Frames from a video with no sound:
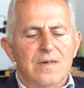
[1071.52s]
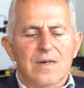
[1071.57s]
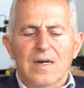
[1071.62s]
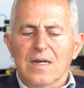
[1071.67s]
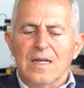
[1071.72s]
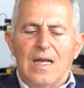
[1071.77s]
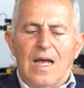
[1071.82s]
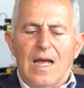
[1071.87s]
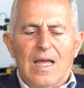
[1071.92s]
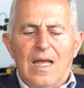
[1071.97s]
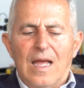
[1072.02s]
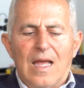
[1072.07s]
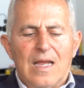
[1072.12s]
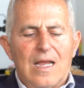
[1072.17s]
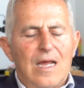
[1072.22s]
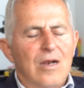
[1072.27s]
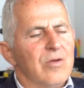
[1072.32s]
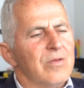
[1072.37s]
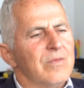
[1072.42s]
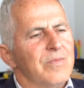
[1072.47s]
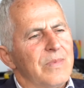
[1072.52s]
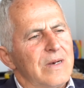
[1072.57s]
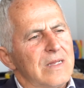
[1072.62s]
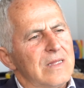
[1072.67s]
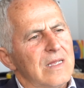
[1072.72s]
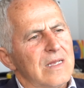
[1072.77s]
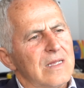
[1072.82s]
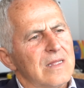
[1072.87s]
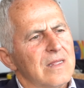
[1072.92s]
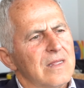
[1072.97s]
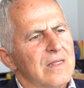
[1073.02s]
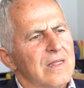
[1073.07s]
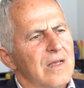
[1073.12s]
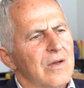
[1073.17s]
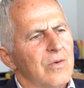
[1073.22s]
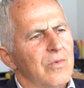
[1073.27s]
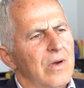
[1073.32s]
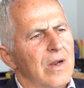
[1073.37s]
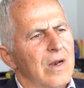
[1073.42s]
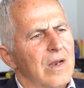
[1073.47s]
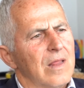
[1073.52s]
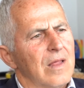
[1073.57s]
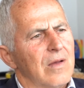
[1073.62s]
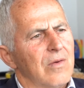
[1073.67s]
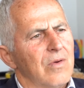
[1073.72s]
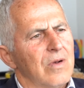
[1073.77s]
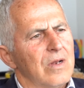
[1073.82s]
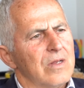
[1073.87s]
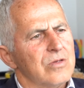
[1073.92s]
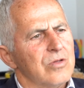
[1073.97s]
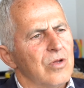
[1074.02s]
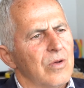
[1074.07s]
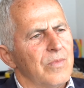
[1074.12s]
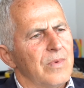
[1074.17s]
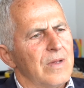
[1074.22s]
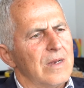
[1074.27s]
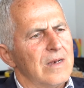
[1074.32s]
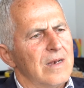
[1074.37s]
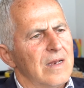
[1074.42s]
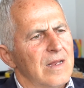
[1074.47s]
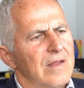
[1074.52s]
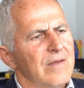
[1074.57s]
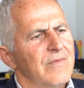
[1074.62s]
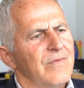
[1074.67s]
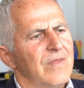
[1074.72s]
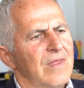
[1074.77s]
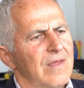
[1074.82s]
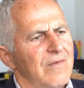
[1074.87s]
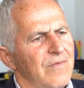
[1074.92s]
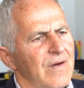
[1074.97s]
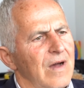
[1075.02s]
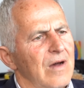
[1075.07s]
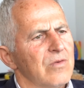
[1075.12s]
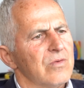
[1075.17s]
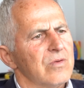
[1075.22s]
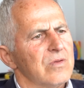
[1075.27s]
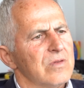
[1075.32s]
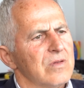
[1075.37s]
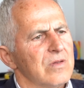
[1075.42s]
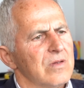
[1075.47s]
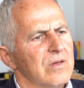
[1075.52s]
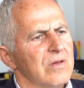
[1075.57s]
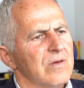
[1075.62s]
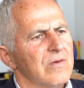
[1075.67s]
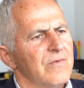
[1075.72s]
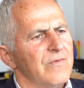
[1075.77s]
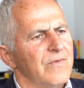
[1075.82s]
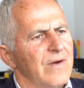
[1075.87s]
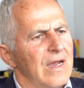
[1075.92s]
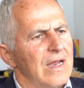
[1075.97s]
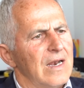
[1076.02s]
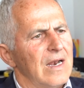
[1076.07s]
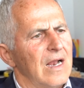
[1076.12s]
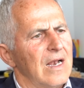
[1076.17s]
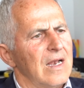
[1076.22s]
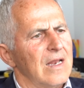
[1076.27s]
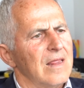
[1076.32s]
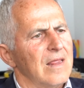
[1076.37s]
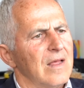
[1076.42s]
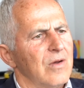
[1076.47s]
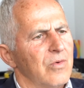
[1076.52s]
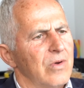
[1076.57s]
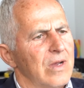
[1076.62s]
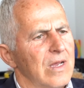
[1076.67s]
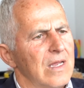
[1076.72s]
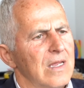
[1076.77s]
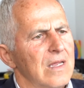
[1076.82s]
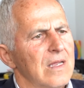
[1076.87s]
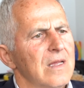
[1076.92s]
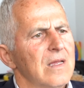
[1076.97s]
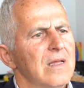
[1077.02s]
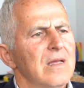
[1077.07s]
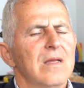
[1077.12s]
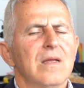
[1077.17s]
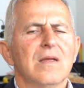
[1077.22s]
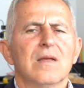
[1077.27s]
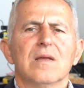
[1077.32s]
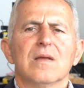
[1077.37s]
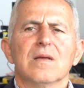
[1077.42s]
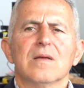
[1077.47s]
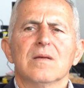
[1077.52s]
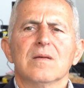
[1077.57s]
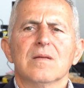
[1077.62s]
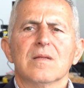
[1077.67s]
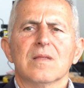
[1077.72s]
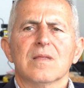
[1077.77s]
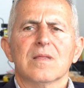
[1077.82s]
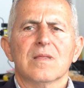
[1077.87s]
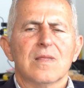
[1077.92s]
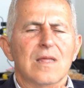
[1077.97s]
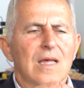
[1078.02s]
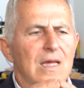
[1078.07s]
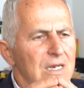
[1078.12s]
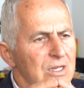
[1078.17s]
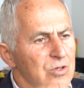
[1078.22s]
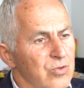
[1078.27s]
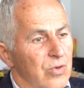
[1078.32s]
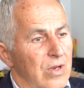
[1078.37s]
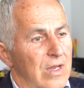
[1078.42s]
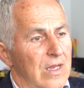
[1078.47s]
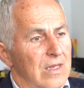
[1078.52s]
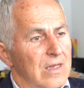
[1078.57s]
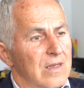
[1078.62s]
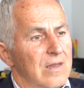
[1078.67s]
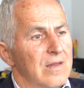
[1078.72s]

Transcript: I, I, cannot predict where they will stop and if they found uh, finally the way. There is way.